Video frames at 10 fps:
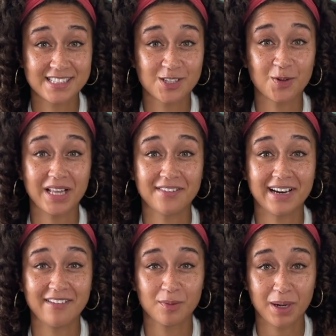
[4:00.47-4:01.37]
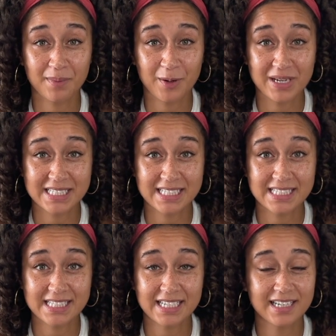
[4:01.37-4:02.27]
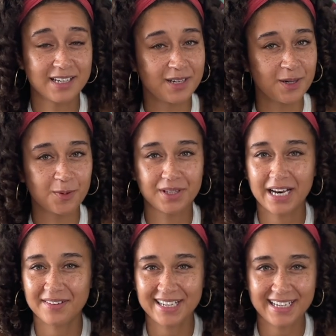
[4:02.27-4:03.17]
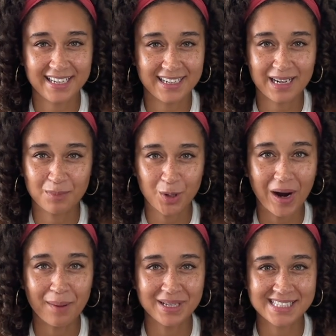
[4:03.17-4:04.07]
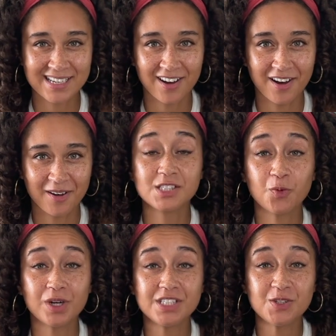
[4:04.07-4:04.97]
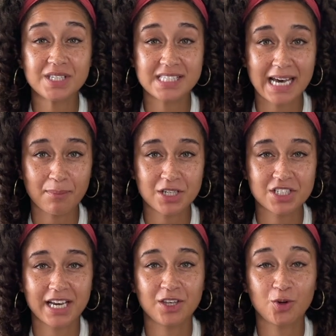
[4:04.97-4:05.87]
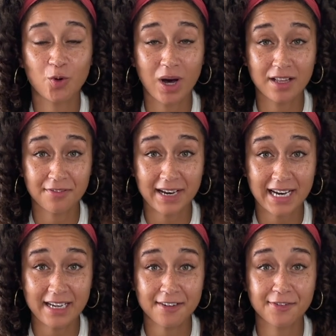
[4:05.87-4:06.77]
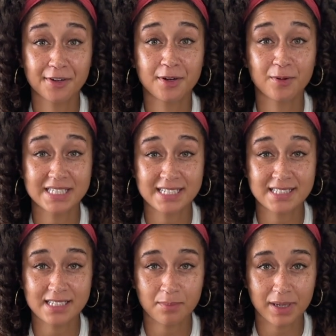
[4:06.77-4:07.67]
to qualify for permanent residency without any income requirements at all. So once you establish that you qualify for residency in